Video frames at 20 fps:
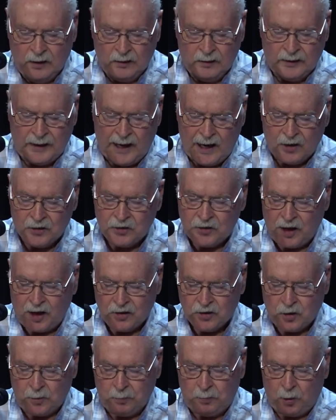The house
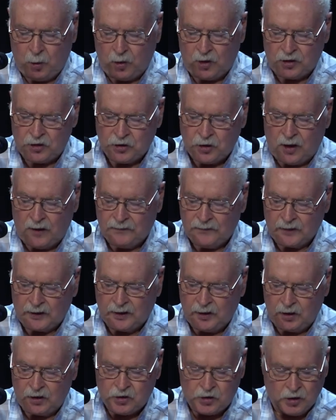has a porch off the
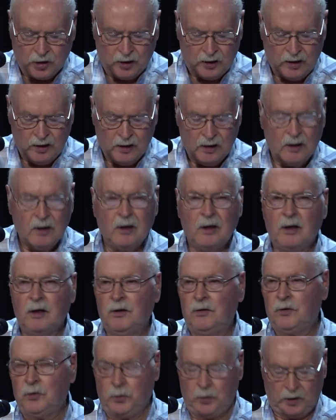kitchen
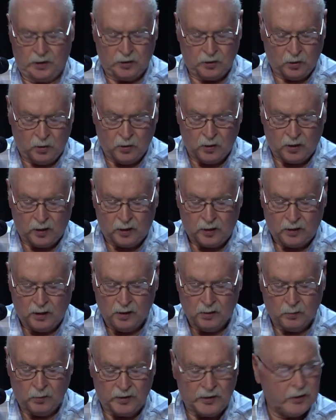through a door
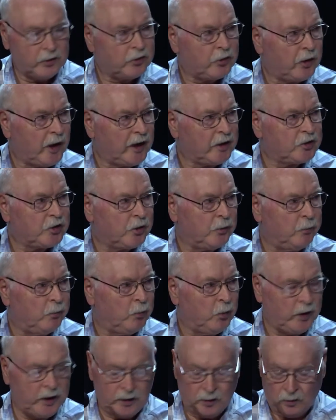with a transom
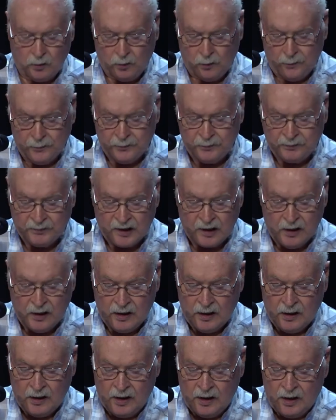window.
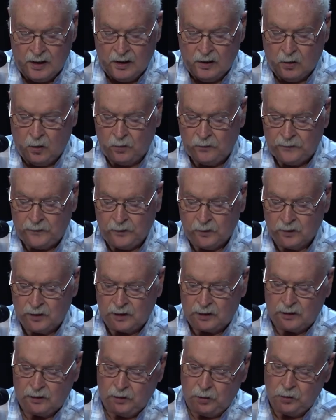Oatfield
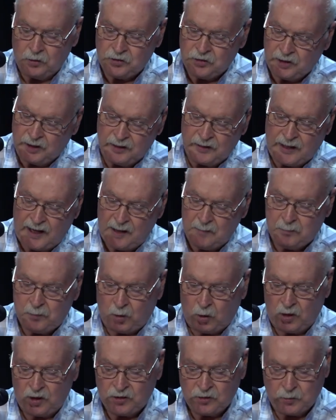had closed in that
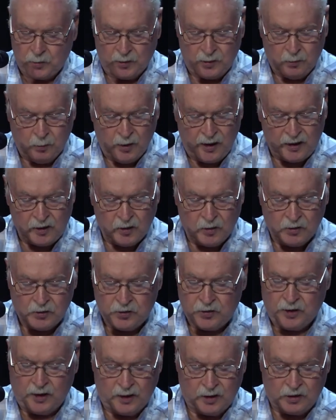porch with
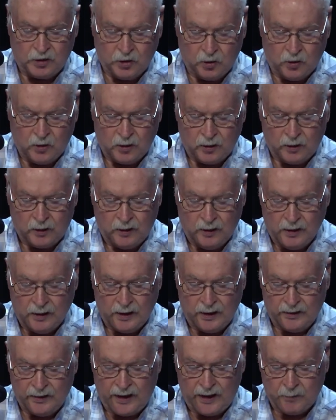windows and a door,
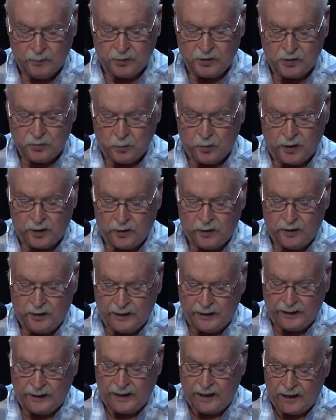and that was where
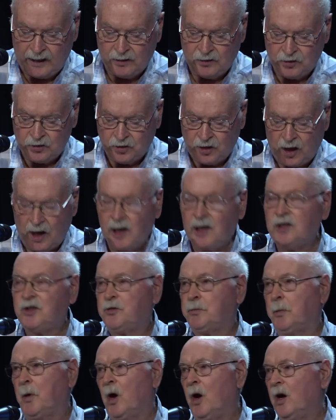he had his ice
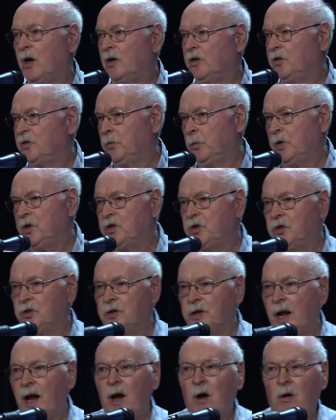box, which is
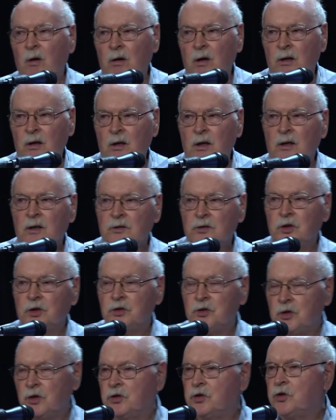now
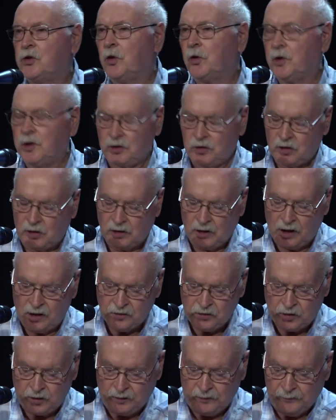just a storage
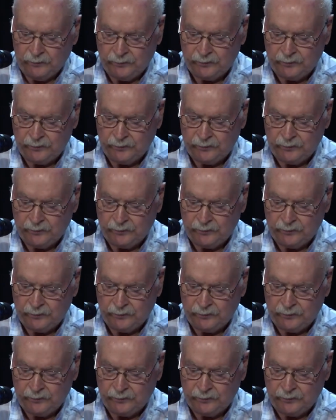closet.